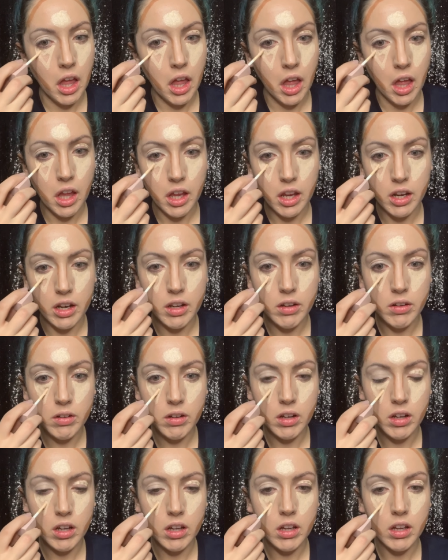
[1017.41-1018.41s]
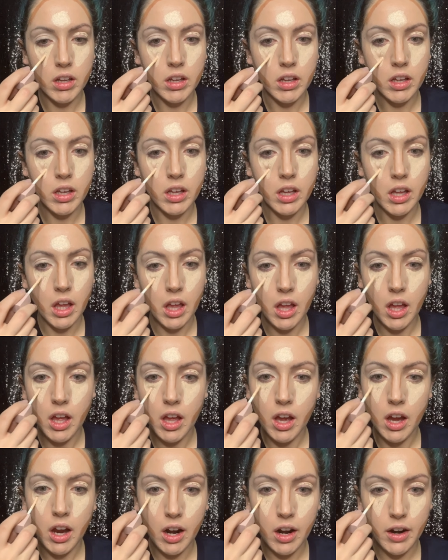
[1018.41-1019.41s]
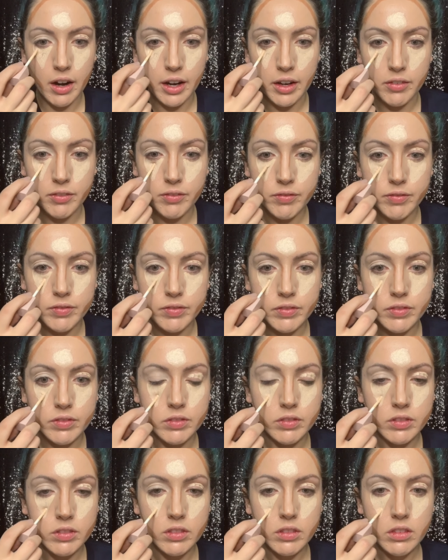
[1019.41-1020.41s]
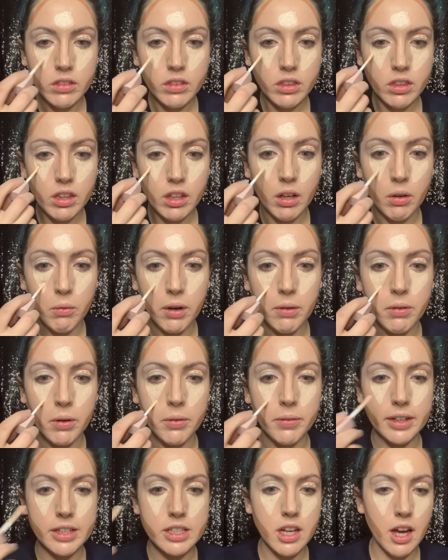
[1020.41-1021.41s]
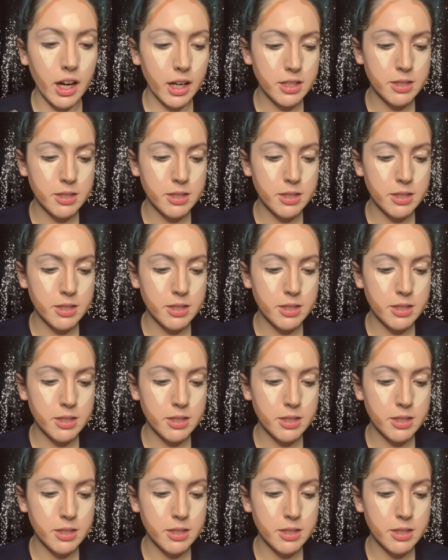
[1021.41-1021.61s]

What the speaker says: You know? All right. Where were we? Talk to